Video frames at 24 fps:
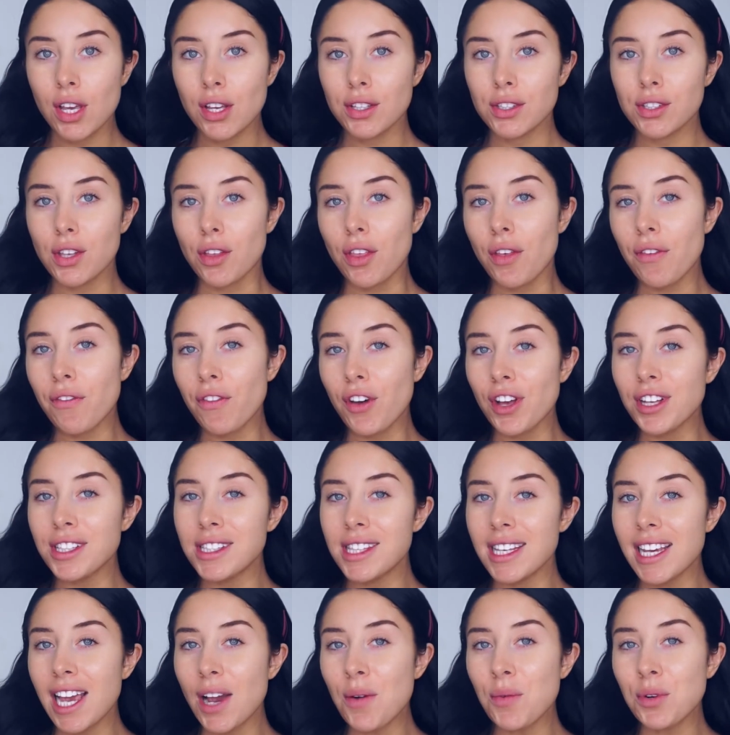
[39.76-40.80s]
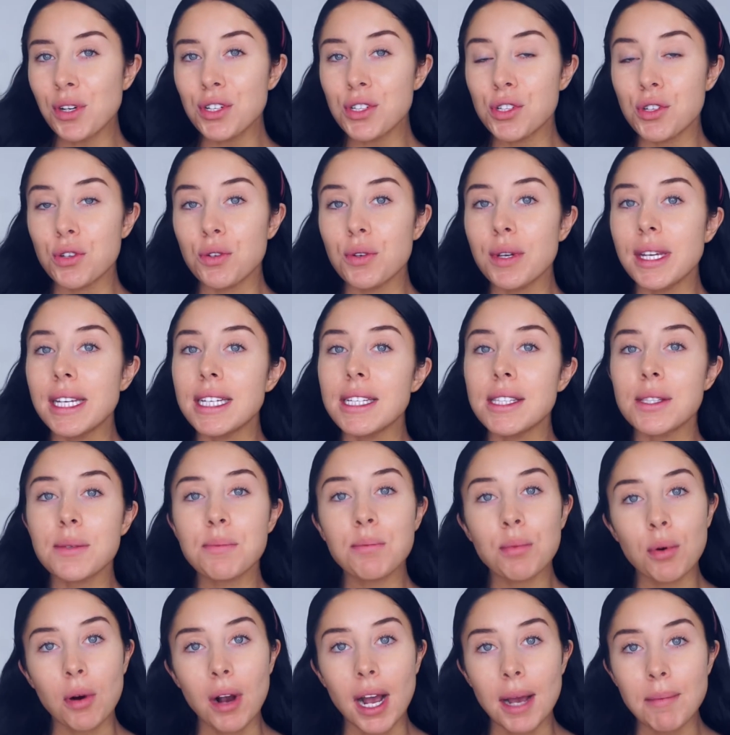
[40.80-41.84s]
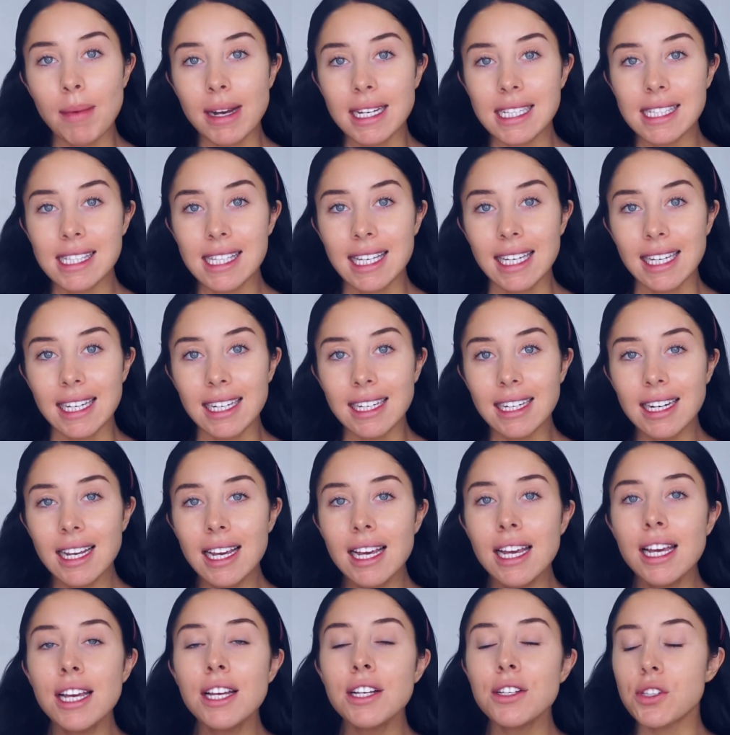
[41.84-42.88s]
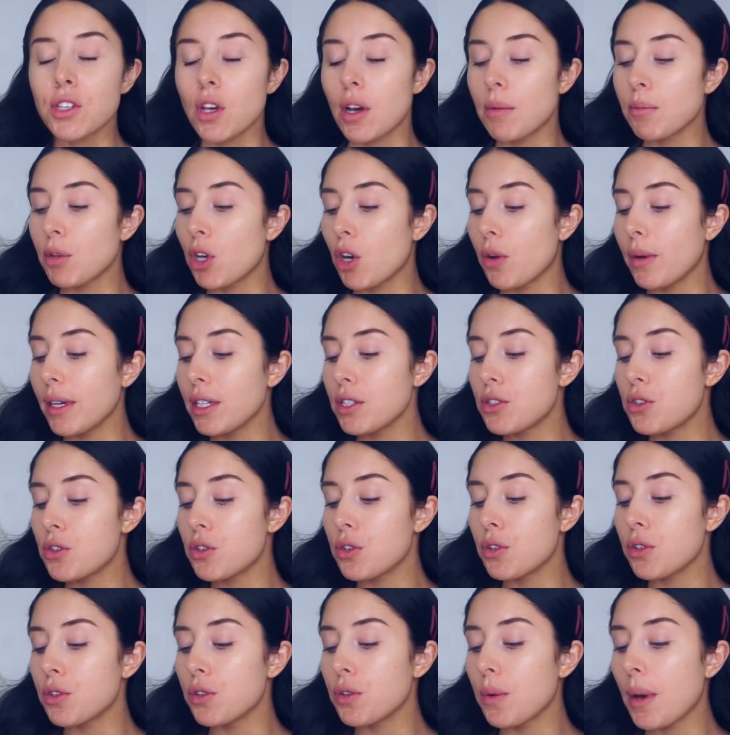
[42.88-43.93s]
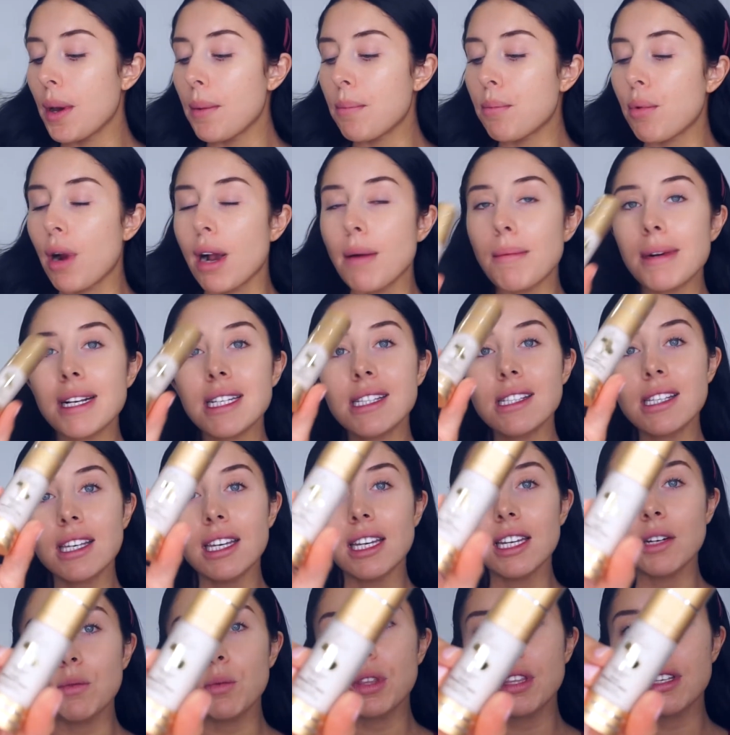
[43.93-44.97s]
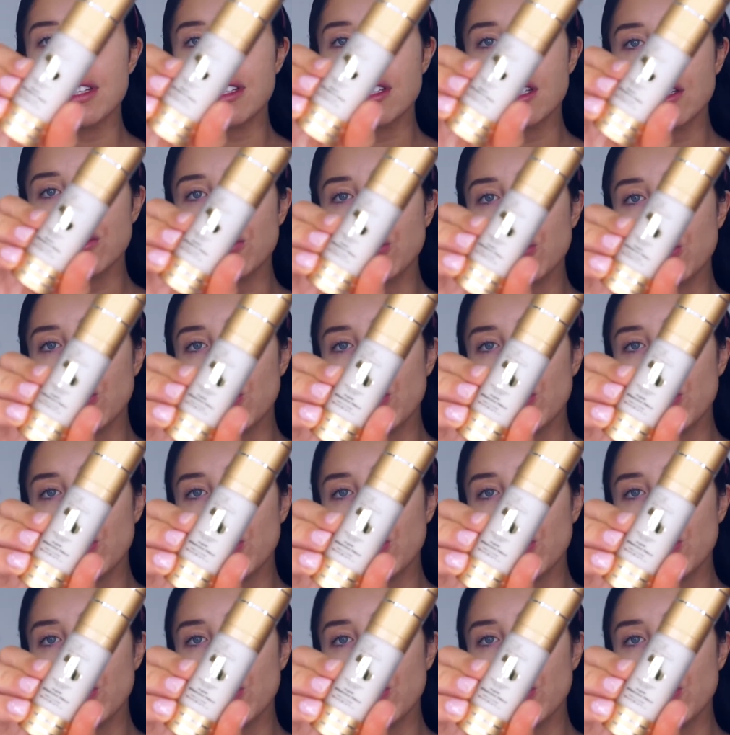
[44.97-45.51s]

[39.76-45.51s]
So the first thing I want to do is prime my skin. So I'm going to prime my skin with the Silk